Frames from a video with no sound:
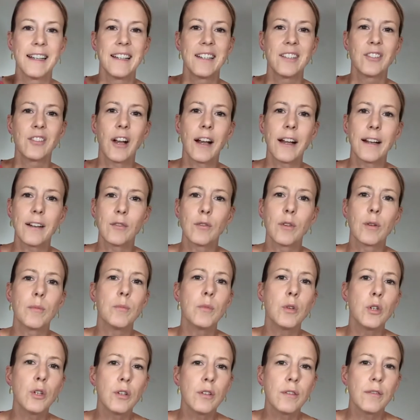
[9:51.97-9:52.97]
trying to
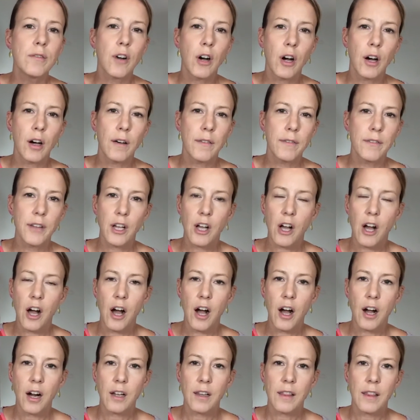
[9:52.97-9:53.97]
remove all of the
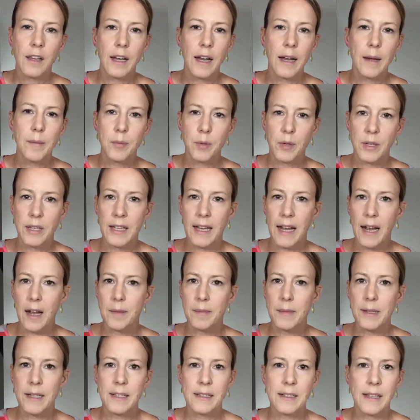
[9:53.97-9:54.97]
caulk that I put
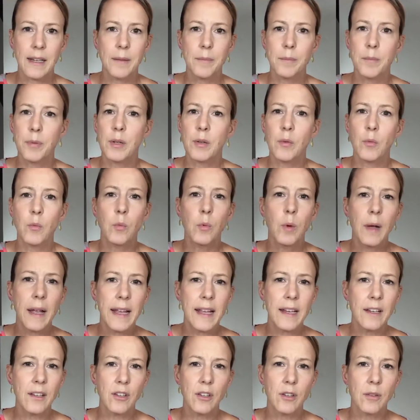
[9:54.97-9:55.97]
down because I put
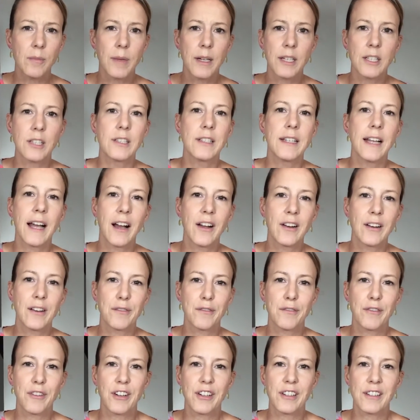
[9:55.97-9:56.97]
way too much down
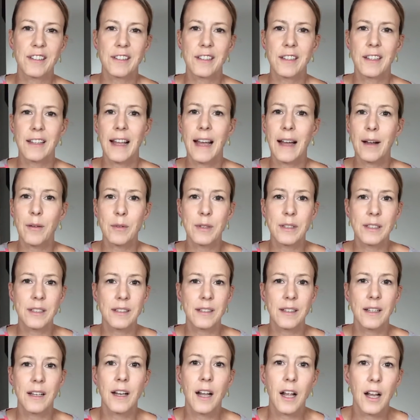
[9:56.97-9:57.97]
at first. So that was
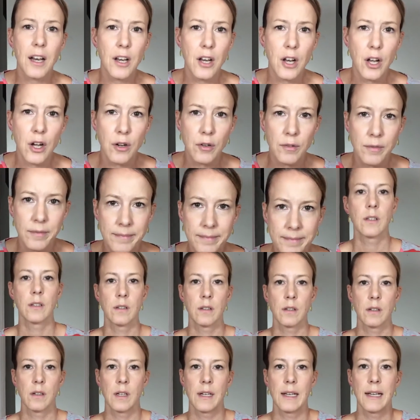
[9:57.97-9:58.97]
an unknown.
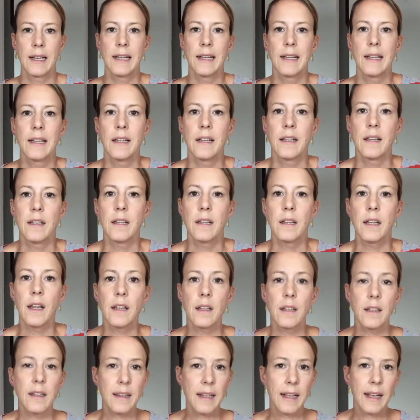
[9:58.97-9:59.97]
The
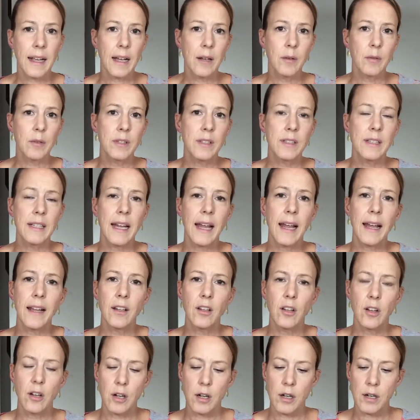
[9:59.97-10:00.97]
other thing I would say I
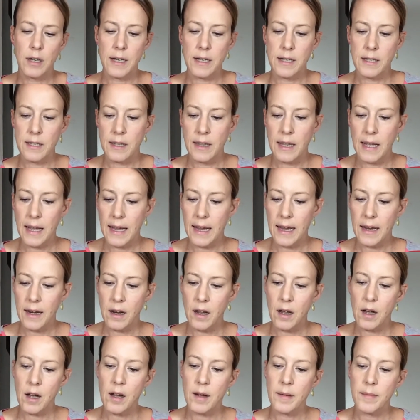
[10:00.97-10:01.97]
learned is that
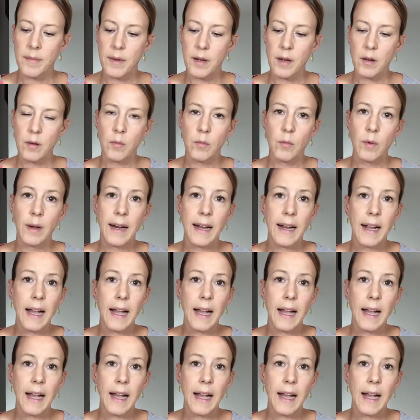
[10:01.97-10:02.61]
when I